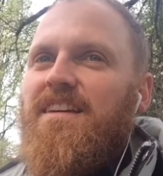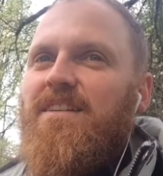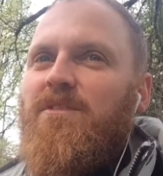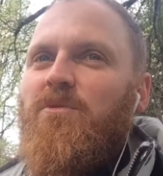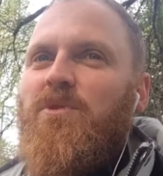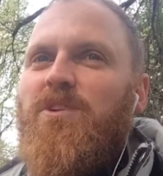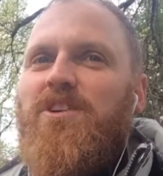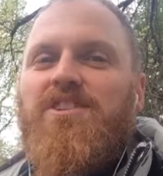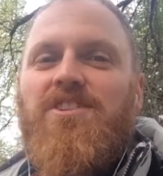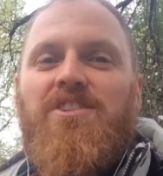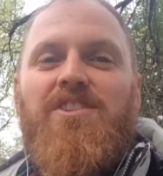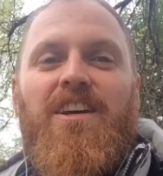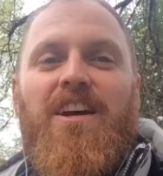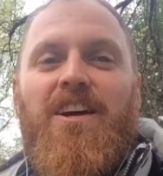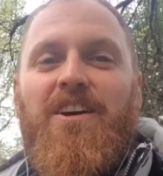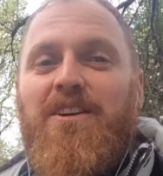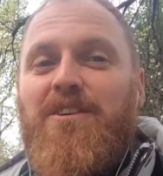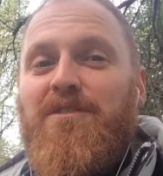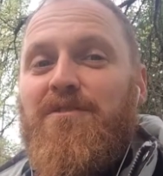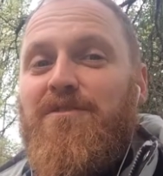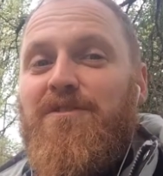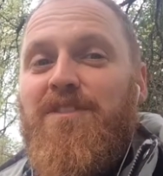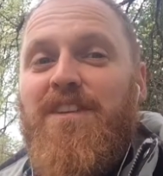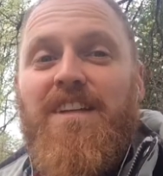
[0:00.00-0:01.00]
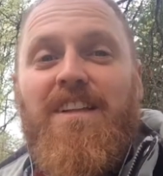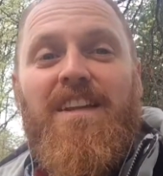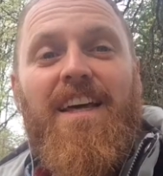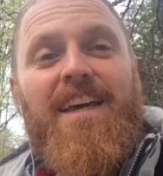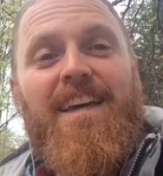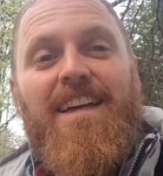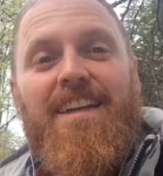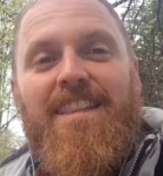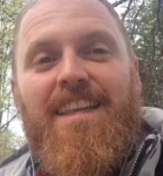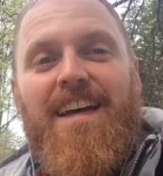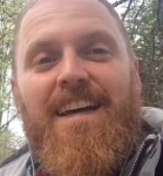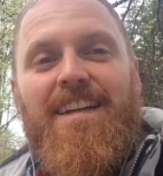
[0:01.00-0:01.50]
we're just not going to feel
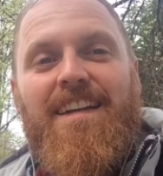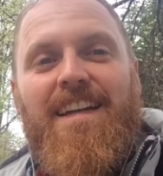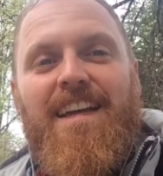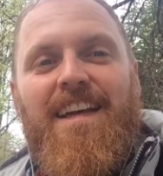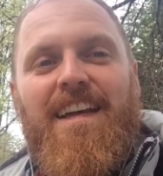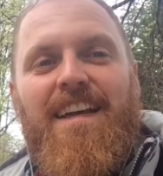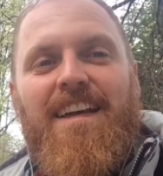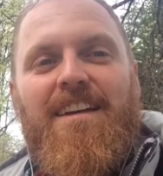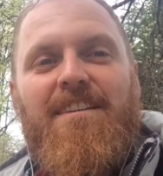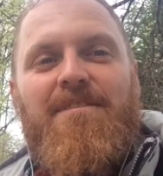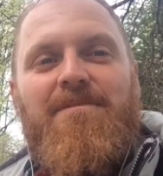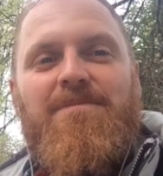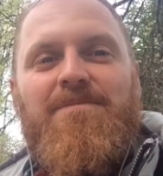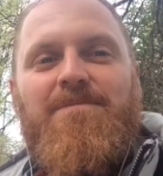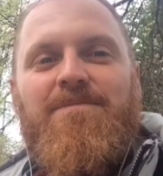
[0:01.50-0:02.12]
like it that day.